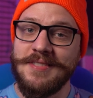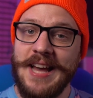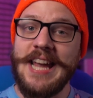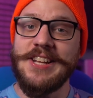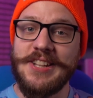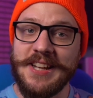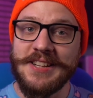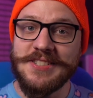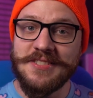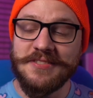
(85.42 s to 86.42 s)
hey you
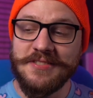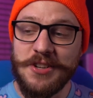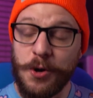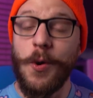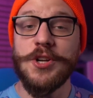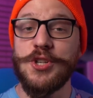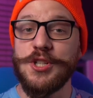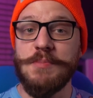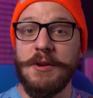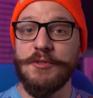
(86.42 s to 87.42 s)
dingus, your question
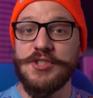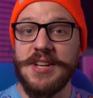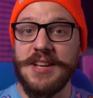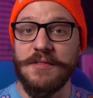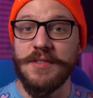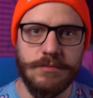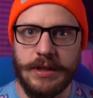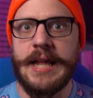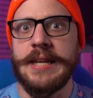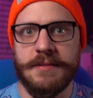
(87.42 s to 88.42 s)
has been received,
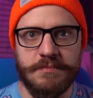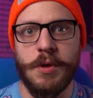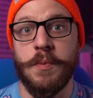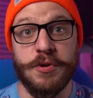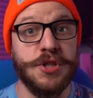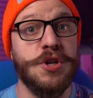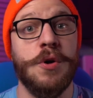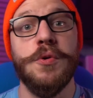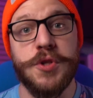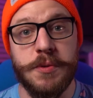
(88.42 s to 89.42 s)
letting the person know
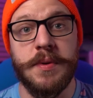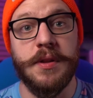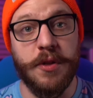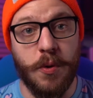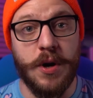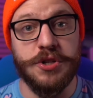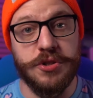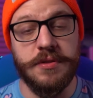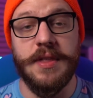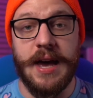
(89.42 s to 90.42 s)
who submitted the
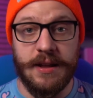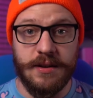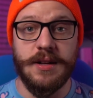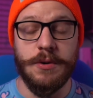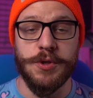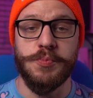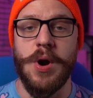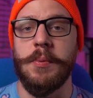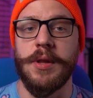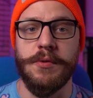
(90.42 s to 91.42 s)
question that it was
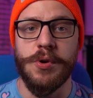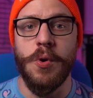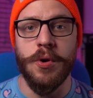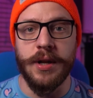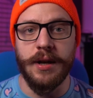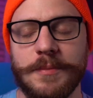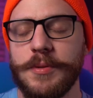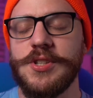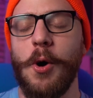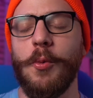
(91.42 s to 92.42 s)
properly recorded.
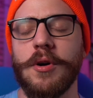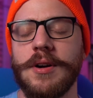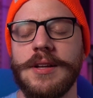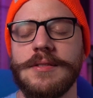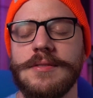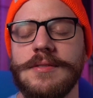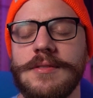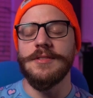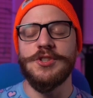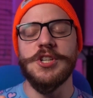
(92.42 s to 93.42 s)
But don't worry,
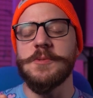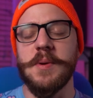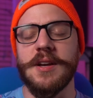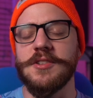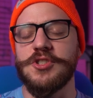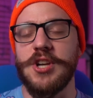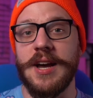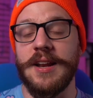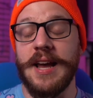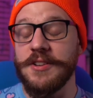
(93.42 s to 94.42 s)
just because
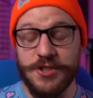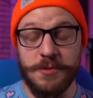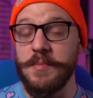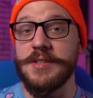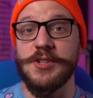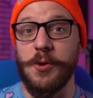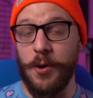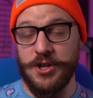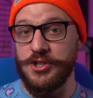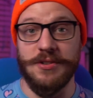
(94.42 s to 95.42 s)
chat submits a
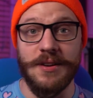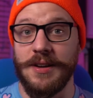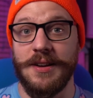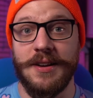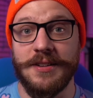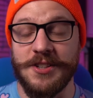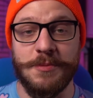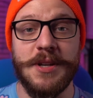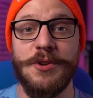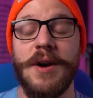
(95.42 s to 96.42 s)
question doesn't
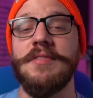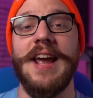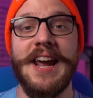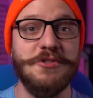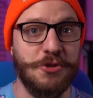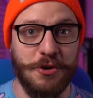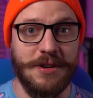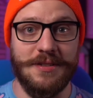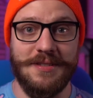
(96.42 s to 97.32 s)
mean you have to answer it.